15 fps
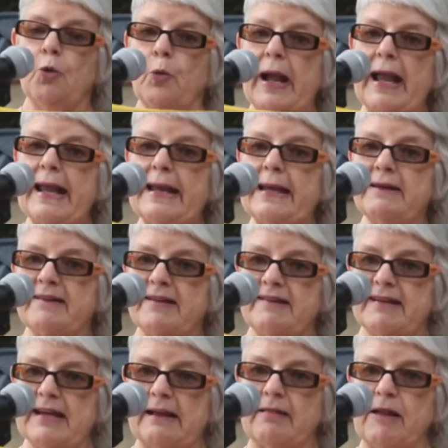We're here to
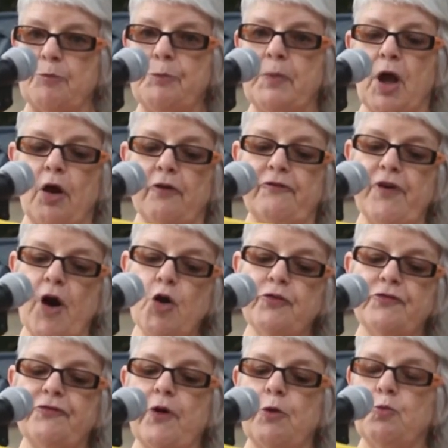tell them,
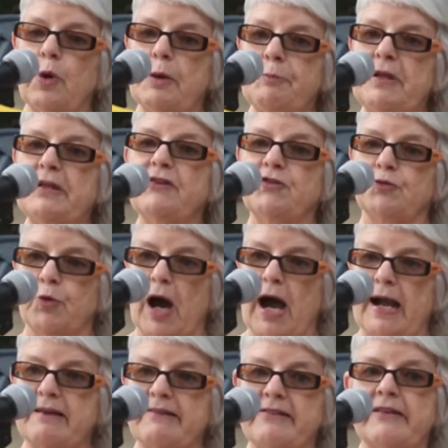vote for women's
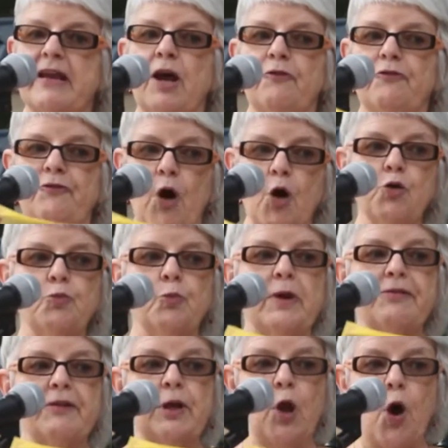rights, vote
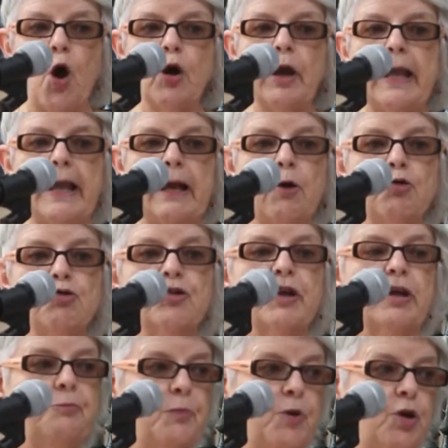with long-held
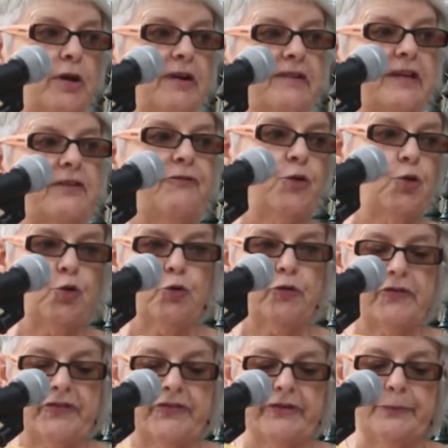community
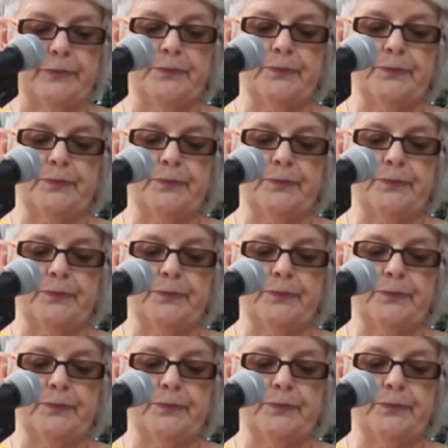views.